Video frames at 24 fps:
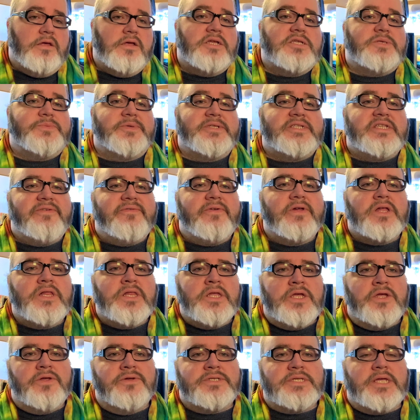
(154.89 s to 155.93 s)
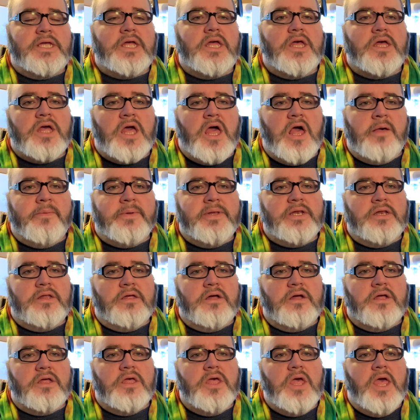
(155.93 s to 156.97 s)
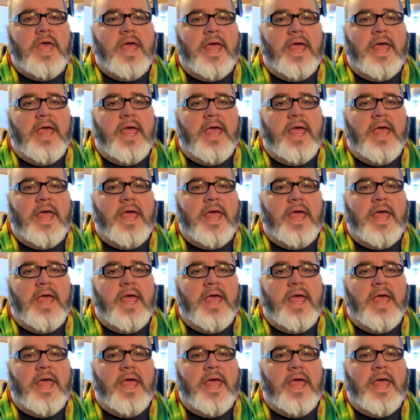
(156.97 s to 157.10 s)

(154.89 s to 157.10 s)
specifically using a common look